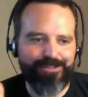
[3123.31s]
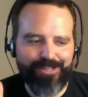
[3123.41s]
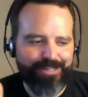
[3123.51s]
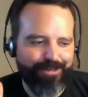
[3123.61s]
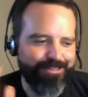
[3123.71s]
is
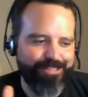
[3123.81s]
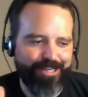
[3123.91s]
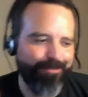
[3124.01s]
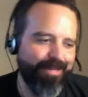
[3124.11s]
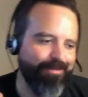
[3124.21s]
going to go to
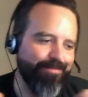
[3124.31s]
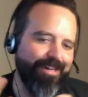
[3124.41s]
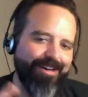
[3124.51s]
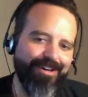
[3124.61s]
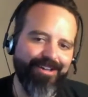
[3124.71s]
jail, blah blah blah,
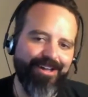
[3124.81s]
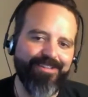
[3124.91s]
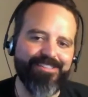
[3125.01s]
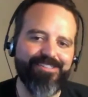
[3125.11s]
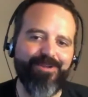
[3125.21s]
all
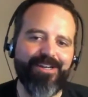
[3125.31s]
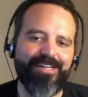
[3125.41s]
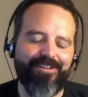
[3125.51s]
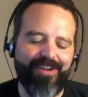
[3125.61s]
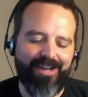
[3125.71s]
this
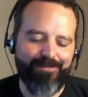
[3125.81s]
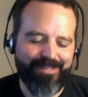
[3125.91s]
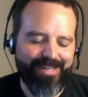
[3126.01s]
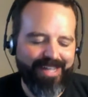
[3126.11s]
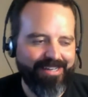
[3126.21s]
threatening crap,
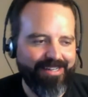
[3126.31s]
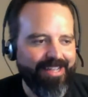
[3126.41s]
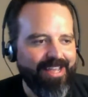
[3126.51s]
and